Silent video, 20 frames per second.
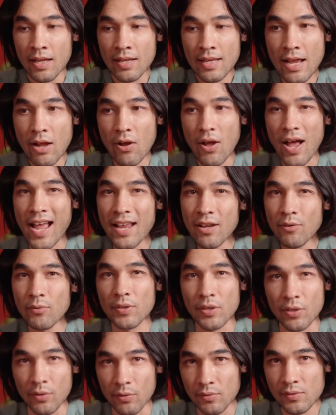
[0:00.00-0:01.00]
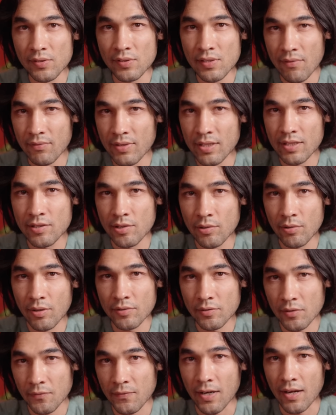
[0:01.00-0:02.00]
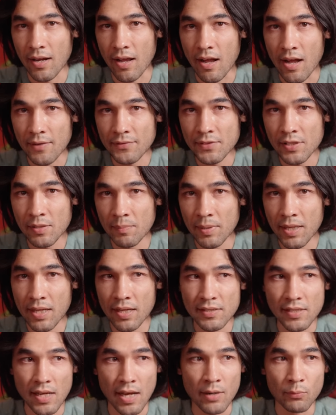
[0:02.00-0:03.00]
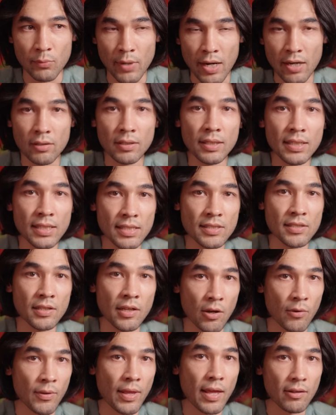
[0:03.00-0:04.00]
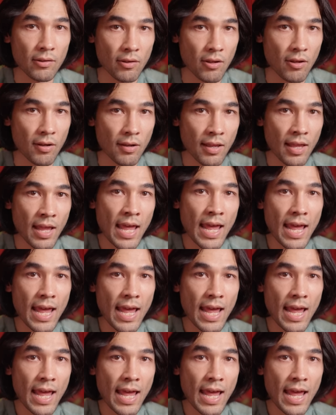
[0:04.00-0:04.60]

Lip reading: Now, I don't use 70 to 200 very often because I rarely need to go that long.